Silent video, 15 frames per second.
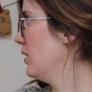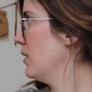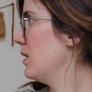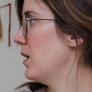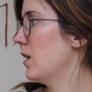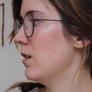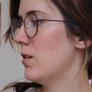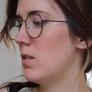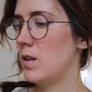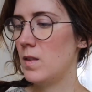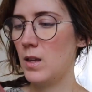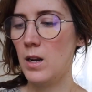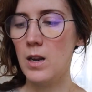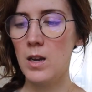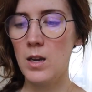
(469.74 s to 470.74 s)
The other thing
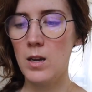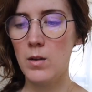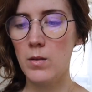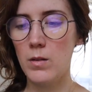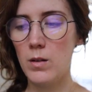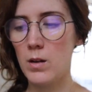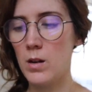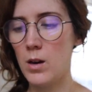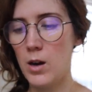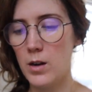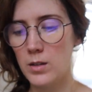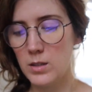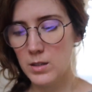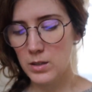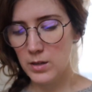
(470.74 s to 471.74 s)
that I
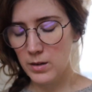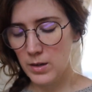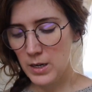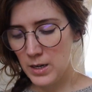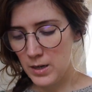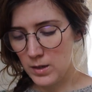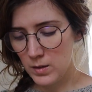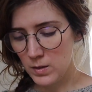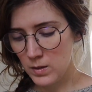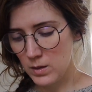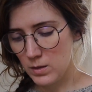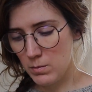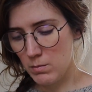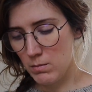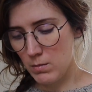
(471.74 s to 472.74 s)
got
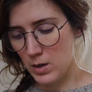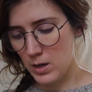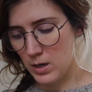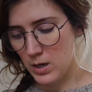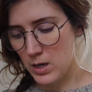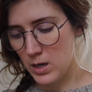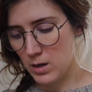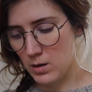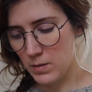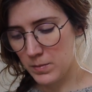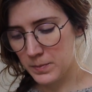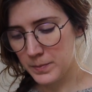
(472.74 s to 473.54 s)
is my